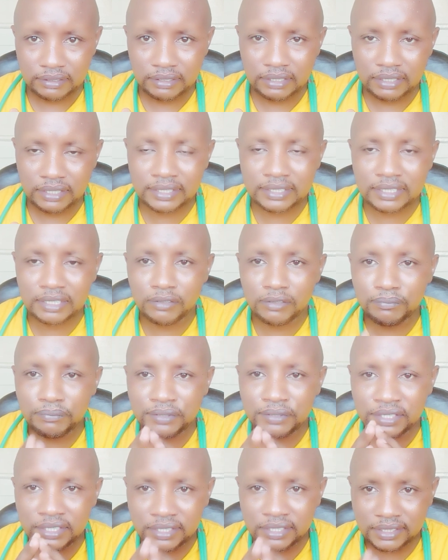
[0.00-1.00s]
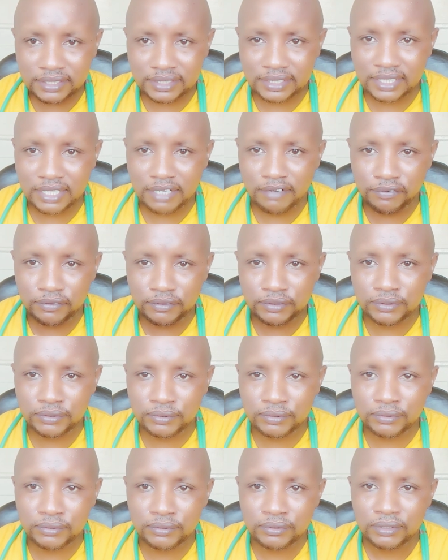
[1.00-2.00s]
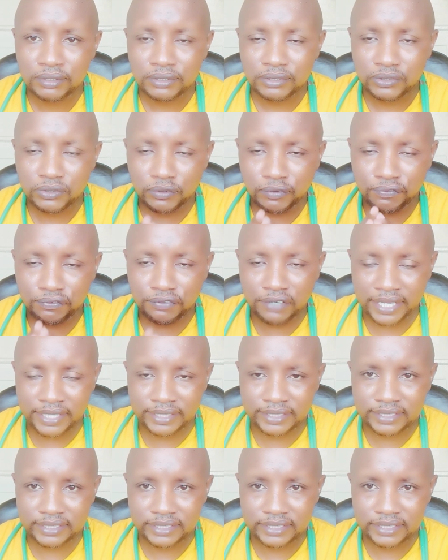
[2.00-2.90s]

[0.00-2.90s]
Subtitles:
it will be easier for you to fight